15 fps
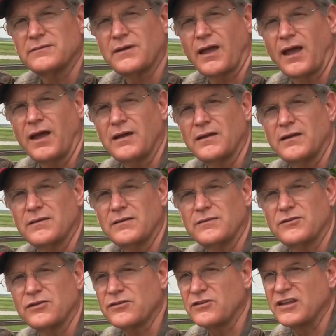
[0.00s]
Okay,
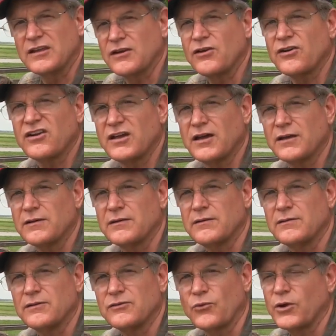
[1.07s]
just getting her done
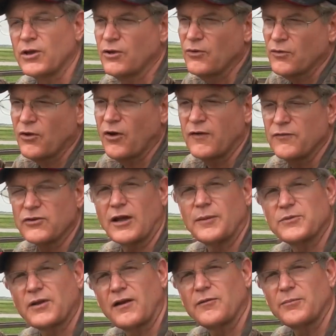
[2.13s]
so we can go to the coffee shop
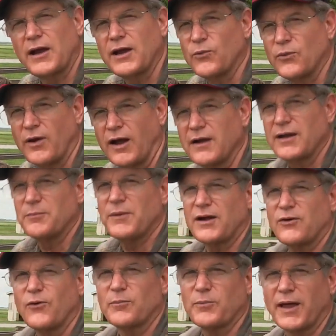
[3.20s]
and tell everybody, I got my
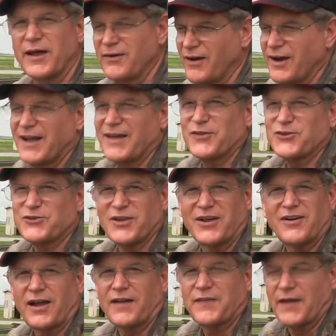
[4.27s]
corn planted, or I got this done,
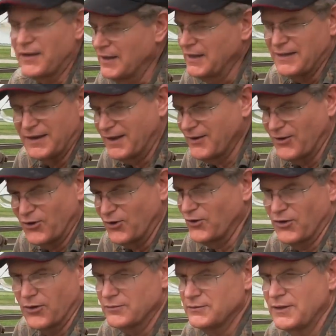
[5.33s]
or I got that. No, no, no,
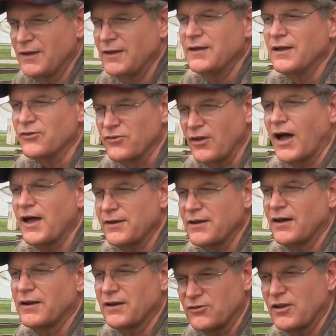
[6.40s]
no. It's not
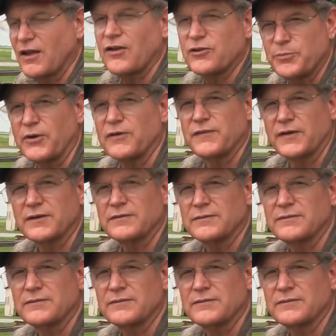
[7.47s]
done until it's perfect.